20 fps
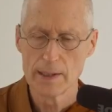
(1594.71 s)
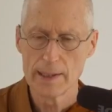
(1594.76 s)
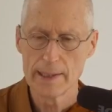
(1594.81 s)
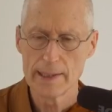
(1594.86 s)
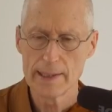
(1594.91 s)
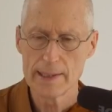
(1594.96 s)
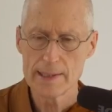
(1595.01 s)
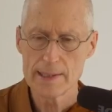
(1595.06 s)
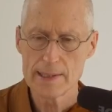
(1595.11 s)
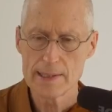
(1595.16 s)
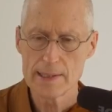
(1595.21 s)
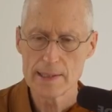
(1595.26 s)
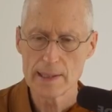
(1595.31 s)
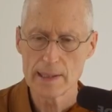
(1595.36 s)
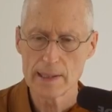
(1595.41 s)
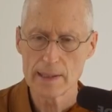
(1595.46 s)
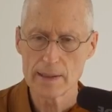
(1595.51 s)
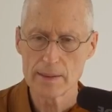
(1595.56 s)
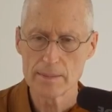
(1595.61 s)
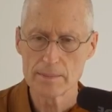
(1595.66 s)
In,
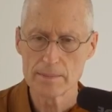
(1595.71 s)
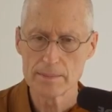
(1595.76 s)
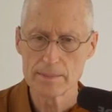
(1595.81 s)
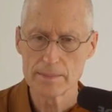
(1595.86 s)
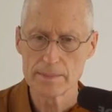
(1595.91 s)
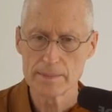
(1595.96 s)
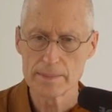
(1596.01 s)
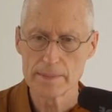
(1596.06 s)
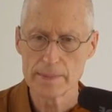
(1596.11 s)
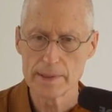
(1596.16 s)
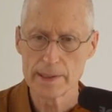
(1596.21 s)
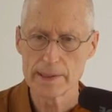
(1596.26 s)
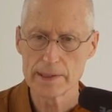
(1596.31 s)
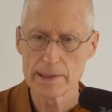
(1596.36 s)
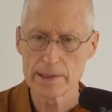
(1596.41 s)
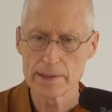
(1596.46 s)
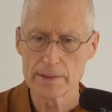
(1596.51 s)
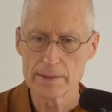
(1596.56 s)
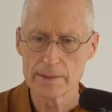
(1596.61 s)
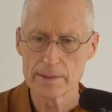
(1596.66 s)
um, in,
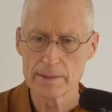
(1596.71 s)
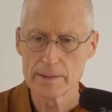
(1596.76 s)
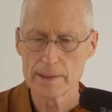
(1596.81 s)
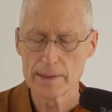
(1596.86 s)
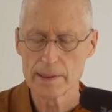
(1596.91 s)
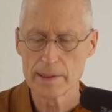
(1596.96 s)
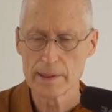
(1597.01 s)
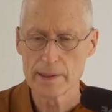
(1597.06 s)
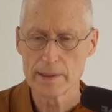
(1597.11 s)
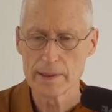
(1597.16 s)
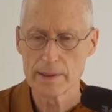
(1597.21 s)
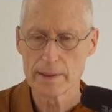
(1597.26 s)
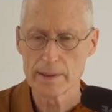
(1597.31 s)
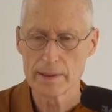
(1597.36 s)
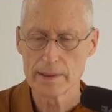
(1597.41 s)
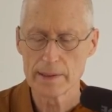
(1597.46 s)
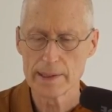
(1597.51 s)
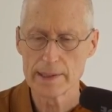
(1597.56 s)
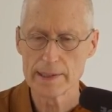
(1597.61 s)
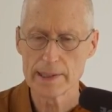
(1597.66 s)
the,
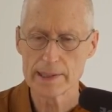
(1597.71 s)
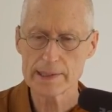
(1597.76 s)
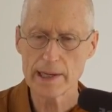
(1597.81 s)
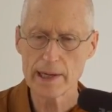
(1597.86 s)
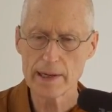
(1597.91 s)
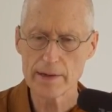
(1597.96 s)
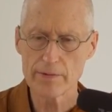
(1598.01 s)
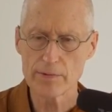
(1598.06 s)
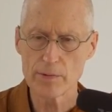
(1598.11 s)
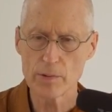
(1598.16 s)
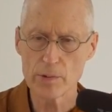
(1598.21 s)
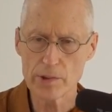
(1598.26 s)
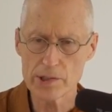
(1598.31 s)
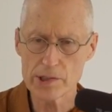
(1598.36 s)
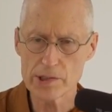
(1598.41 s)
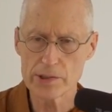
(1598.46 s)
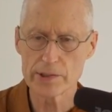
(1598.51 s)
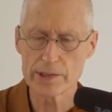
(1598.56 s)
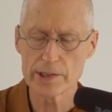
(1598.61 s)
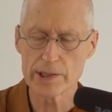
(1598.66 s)
in the Thai
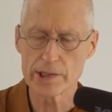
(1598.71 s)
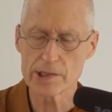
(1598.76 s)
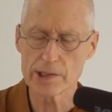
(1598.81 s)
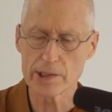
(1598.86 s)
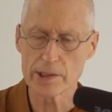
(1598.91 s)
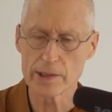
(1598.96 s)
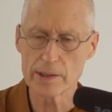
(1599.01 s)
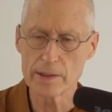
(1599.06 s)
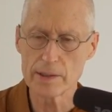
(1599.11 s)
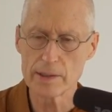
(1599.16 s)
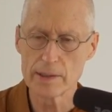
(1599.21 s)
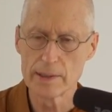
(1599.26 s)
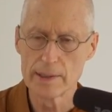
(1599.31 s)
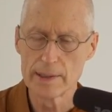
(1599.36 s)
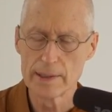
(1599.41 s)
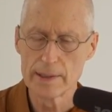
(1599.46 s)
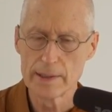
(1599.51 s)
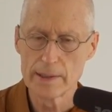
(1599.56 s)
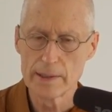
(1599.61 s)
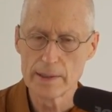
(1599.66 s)
forest tradition,
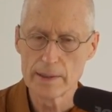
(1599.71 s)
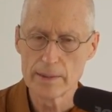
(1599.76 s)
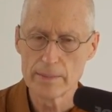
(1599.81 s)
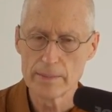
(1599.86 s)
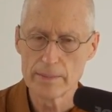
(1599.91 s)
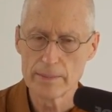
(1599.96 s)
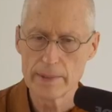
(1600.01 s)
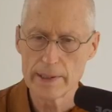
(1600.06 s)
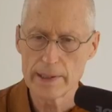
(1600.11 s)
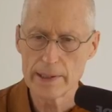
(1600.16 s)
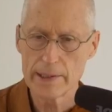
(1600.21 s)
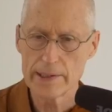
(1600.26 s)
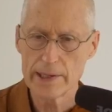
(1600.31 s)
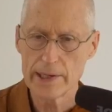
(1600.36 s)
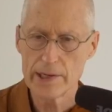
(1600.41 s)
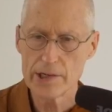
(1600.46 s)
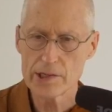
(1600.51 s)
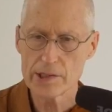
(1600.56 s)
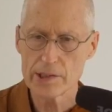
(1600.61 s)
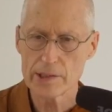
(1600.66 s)

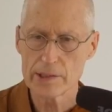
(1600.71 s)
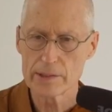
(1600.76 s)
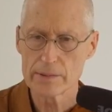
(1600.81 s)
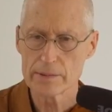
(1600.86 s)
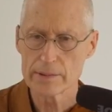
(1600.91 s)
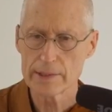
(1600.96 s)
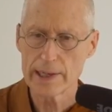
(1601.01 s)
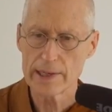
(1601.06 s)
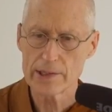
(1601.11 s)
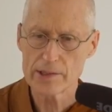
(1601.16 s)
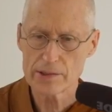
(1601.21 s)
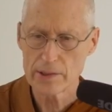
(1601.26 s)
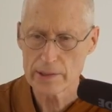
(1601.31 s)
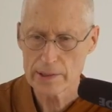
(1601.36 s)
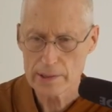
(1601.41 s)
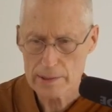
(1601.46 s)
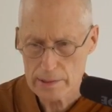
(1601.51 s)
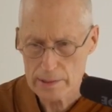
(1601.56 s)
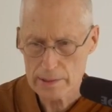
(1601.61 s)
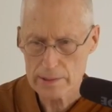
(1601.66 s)
meditation takes
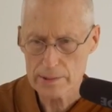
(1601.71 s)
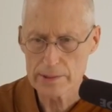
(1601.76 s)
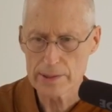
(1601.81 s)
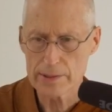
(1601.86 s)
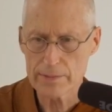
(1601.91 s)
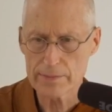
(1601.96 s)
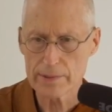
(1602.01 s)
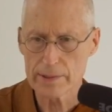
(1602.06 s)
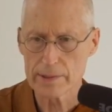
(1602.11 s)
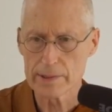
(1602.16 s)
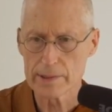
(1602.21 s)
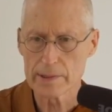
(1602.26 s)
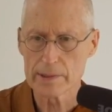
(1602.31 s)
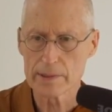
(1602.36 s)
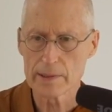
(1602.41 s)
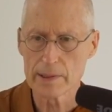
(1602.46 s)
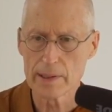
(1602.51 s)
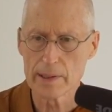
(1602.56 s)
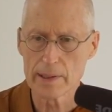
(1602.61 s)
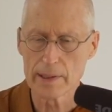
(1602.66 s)
on a little different
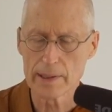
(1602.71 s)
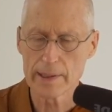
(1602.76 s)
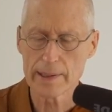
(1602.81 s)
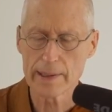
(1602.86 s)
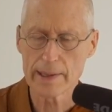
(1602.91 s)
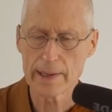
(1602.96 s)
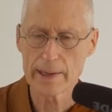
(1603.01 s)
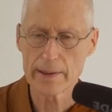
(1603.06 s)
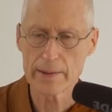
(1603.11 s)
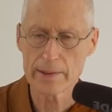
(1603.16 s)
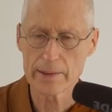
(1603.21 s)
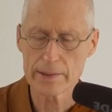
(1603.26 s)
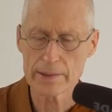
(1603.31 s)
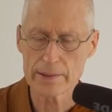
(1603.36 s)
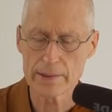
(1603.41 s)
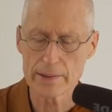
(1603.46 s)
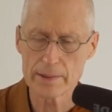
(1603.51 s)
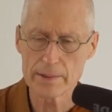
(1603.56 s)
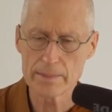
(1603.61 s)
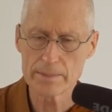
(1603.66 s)
uh,
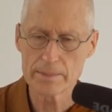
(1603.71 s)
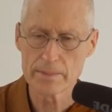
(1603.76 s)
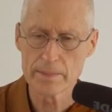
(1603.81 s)
character.